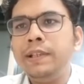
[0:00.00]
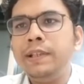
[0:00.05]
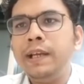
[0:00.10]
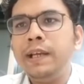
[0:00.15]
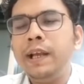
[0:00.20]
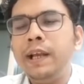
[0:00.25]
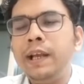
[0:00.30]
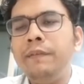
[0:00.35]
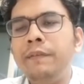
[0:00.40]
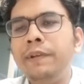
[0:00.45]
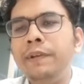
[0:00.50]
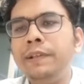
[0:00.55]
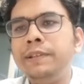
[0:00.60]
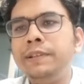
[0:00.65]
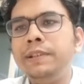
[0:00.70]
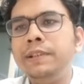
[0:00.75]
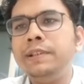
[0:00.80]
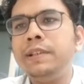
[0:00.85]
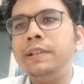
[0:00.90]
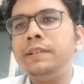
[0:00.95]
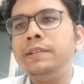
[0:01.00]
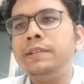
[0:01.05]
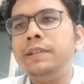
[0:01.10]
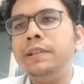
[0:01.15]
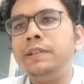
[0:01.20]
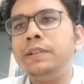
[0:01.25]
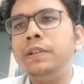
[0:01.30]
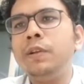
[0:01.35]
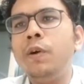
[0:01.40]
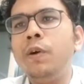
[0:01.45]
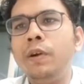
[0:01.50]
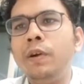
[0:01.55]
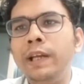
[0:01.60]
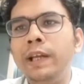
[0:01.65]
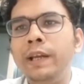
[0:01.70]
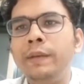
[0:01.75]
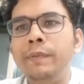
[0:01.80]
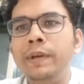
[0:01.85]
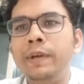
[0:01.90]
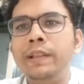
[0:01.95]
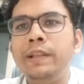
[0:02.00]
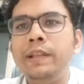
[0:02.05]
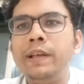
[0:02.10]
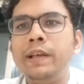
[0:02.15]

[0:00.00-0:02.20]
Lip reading: they are having seizures since long time and